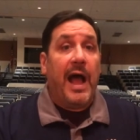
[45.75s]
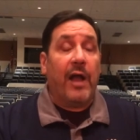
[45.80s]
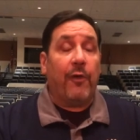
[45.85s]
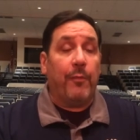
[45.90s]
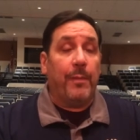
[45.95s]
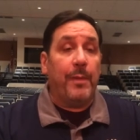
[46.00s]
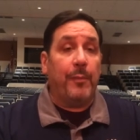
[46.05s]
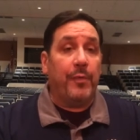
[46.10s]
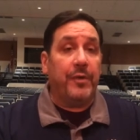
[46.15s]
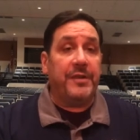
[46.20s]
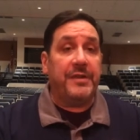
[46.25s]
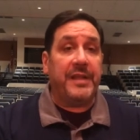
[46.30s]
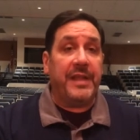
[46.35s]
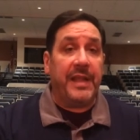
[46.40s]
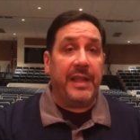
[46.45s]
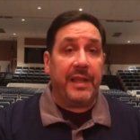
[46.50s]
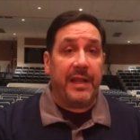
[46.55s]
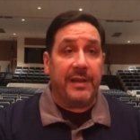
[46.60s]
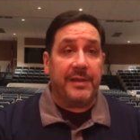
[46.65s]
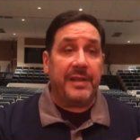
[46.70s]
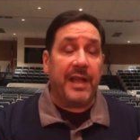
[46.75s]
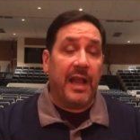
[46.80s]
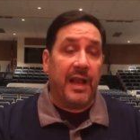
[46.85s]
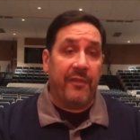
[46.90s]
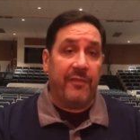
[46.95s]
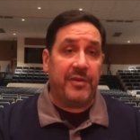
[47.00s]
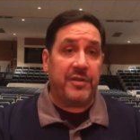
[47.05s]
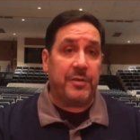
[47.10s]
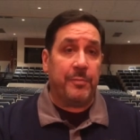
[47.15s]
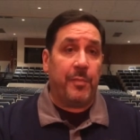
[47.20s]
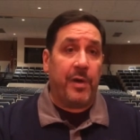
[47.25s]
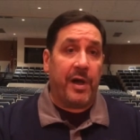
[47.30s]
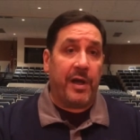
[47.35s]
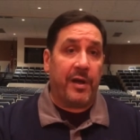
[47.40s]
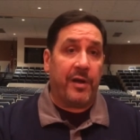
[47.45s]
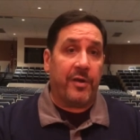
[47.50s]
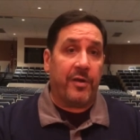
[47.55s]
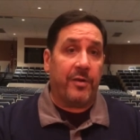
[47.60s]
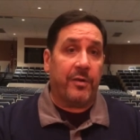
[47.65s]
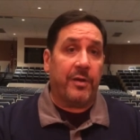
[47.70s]
I remember seeing a television
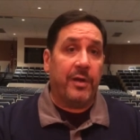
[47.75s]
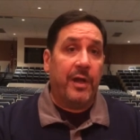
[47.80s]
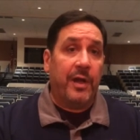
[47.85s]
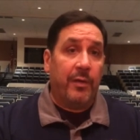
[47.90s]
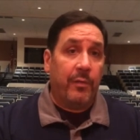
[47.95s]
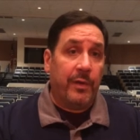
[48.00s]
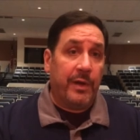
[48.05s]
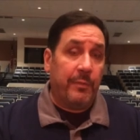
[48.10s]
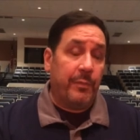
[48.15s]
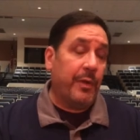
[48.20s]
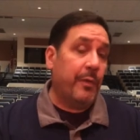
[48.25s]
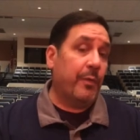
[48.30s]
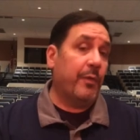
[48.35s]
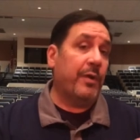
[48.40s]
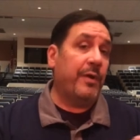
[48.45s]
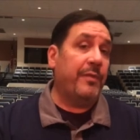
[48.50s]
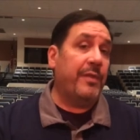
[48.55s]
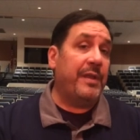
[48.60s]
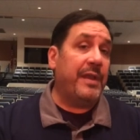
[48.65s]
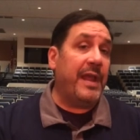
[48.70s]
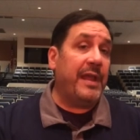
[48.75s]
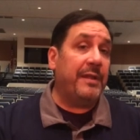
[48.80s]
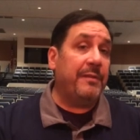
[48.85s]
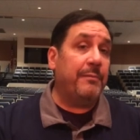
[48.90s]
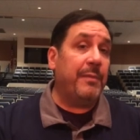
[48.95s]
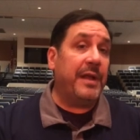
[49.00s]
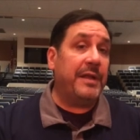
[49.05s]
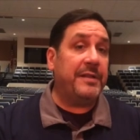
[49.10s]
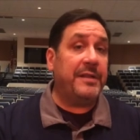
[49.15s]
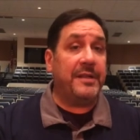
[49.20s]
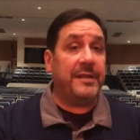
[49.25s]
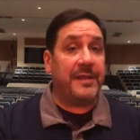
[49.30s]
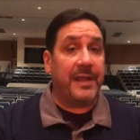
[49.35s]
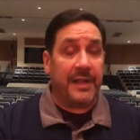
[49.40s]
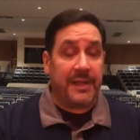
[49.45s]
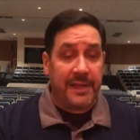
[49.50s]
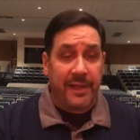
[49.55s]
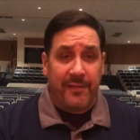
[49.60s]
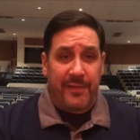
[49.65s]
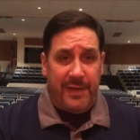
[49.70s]
monitor when we were in the Macy's
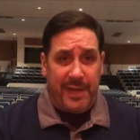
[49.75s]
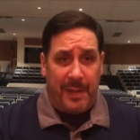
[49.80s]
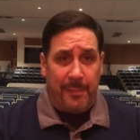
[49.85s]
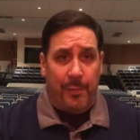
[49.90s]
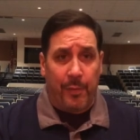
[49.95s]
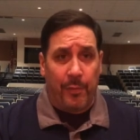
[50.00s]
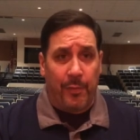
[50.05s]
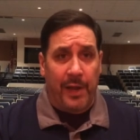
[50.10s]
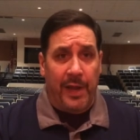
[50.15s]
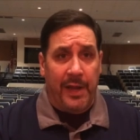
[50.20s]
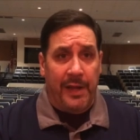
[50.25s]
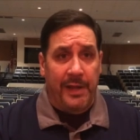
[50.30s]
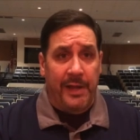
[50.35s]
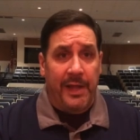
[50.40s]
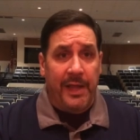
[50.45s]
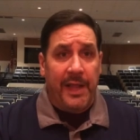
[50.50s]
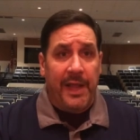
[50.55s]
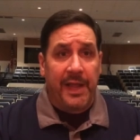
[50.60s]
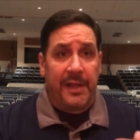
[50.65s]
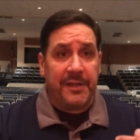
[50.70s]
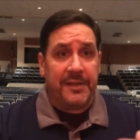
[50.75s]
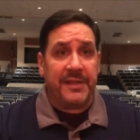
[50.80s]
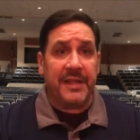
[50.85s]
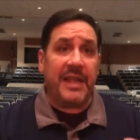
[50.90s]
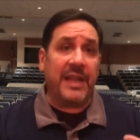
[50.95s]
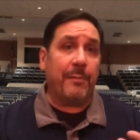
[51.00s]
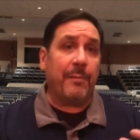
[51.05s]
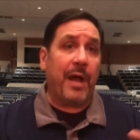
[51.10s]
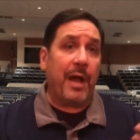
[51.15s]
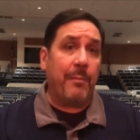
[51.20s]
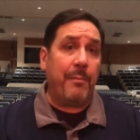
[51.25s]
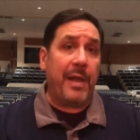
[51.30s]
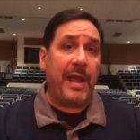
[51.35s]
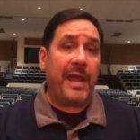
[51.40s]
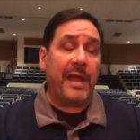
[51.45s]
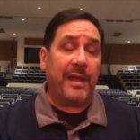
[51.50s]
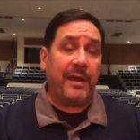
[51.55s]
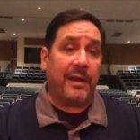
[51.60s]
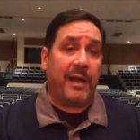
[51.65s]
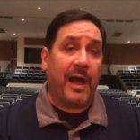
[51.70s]
Thanksgiving Day Parade and seeing my
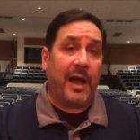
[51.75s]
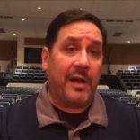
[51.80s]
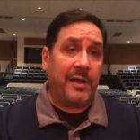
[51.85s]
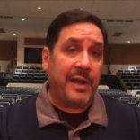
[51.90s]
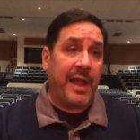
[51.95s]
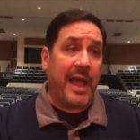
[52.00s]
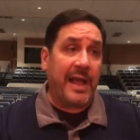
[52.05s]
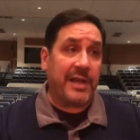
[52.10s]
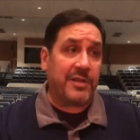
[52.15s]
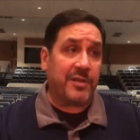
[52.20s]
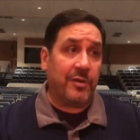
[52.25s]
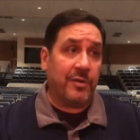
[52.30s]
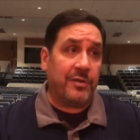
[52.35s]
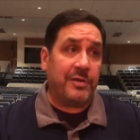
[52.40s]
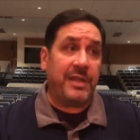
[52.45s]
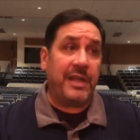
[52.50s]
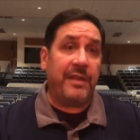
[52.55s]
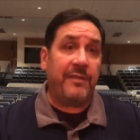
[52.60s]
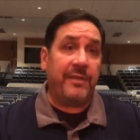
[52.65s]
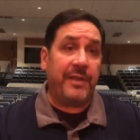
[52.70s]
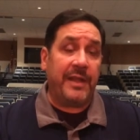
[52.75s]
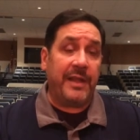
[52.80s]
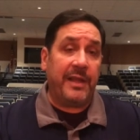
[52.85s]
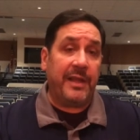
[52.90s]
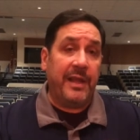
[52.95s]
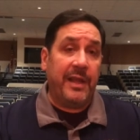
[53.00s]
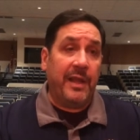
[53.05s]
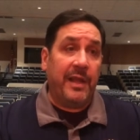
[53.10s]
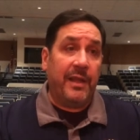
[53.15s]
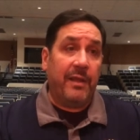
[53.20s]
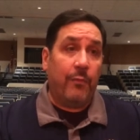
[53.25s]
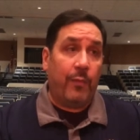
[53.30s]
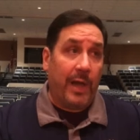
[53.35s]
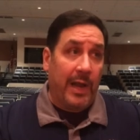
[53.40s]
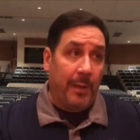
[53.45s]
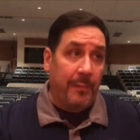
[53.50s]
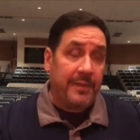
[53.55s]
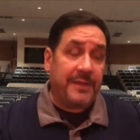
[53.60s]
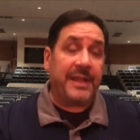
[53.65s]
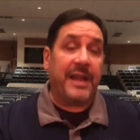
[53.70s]
band on national TV
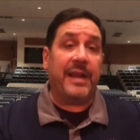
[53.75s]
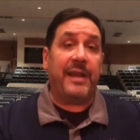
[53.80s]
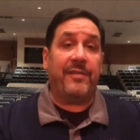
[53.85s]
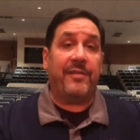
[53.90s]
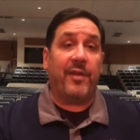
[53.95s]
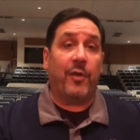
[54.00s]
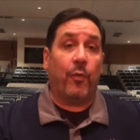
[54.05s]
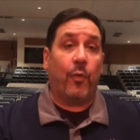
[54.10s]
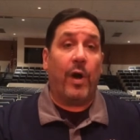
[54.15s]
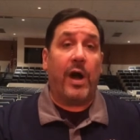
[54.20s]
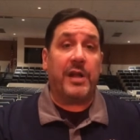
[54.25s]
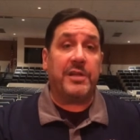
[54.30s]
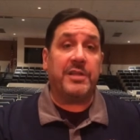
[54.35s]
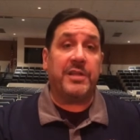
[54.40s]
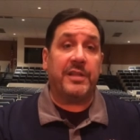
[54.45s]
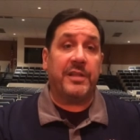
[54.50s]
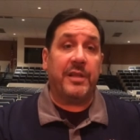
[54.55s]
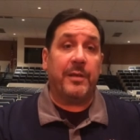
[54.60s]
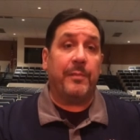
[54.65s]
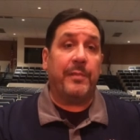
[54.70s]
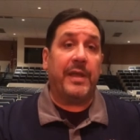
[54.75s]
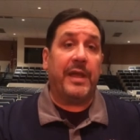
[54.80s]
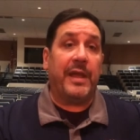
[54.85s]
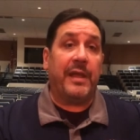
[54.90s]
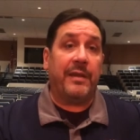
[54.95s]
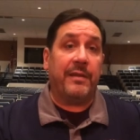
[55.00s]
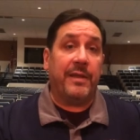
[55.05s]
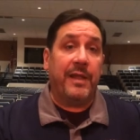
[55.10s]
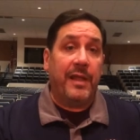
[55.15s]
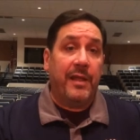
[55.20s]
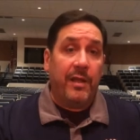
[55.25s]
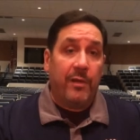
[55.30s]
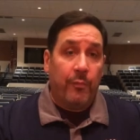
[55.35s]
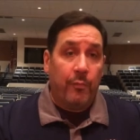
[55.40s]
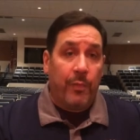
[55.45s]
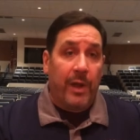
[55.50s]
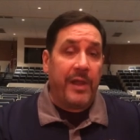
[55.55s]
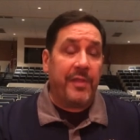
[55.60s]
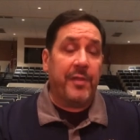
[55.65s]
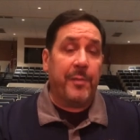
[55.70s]
while I'm standing there watching them. And
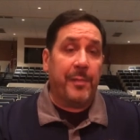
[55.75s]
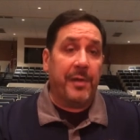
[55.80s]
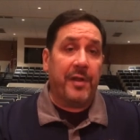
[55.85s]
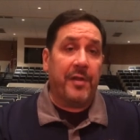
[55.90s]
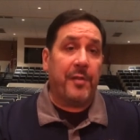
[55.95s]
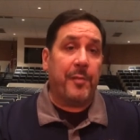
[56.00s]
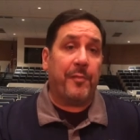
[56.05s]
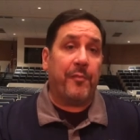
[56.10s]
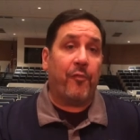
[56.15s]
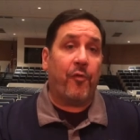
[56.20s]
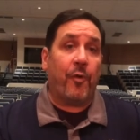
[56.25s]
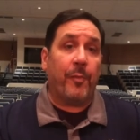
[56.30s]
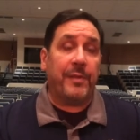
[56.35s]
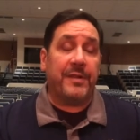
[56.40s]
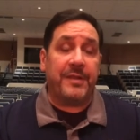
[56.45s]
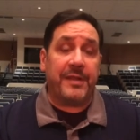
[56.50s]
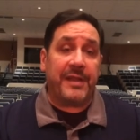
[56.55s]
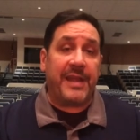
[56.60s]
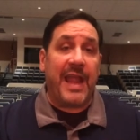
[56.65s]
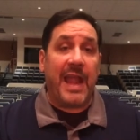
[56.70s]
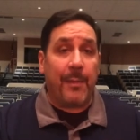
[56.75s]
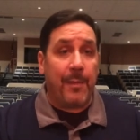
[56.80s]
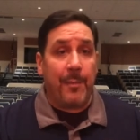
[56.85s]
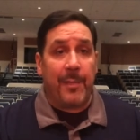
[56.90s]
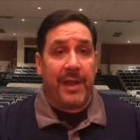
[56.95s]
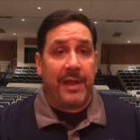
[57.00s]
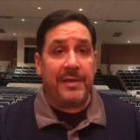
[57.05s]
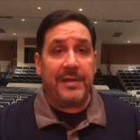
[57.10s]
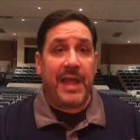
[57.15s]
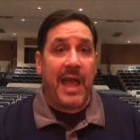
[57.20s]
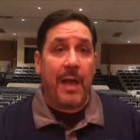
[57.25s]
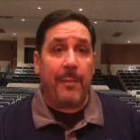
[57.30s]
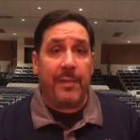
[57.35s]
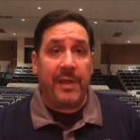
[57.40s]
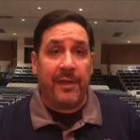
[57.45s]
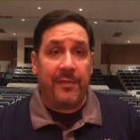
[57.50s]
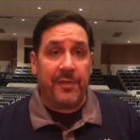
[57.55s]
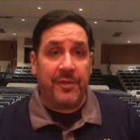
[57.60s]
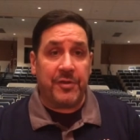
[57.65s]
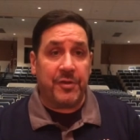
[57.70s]
right in the middle of the performance, the cameraman tapped
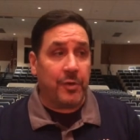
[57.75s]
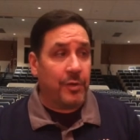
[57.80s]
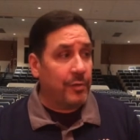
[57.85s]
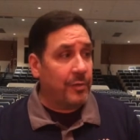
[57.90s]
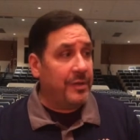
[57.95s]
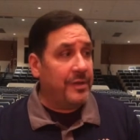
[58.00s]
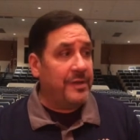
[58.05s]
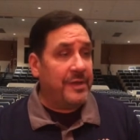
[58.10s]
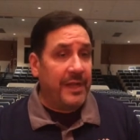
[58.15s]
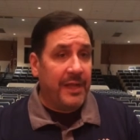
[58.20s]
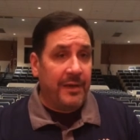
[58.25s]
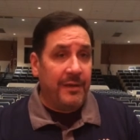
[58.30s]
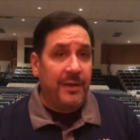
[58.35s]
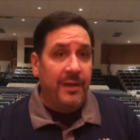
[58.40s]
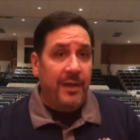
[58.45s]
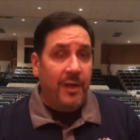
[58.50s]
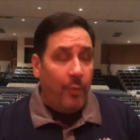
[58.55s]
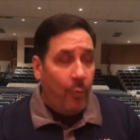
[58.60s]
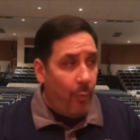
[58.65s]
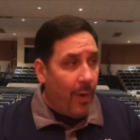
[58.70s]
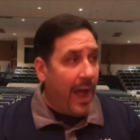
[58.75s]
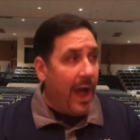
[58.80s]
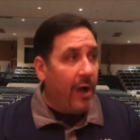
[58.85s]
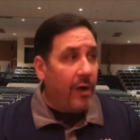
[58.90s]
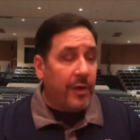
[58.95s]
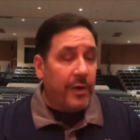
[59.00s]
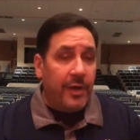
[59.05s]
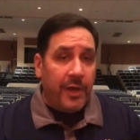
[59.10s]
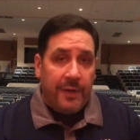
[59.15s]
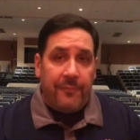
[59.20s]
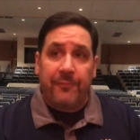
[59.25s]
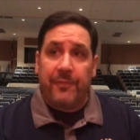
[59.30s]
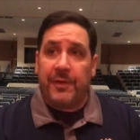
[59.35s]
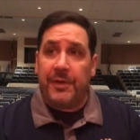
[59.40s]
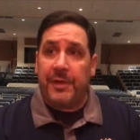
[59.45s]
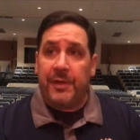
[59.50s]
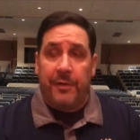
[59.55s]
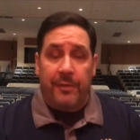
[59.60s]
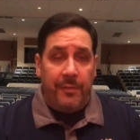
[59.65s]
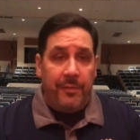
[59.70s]
me on the shoulder and said, "Wow, good for
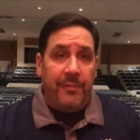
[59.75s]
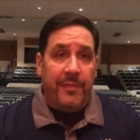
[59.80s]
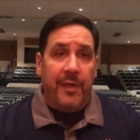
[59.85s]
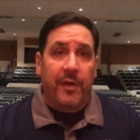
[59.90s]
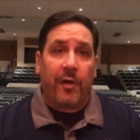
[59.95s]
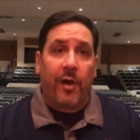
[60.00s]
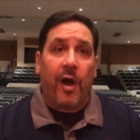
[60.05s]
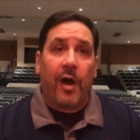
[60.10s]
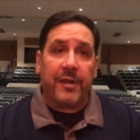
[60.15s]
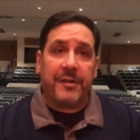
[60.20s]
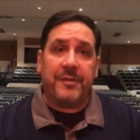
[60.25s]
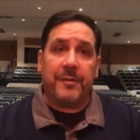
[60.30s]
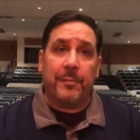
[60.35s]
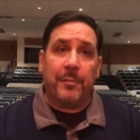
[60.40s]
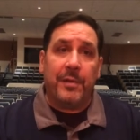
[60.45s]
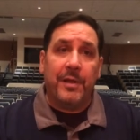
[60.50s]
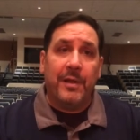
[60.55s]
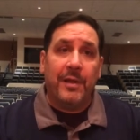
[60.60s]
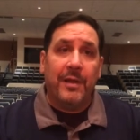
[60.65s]
you, they're awesome."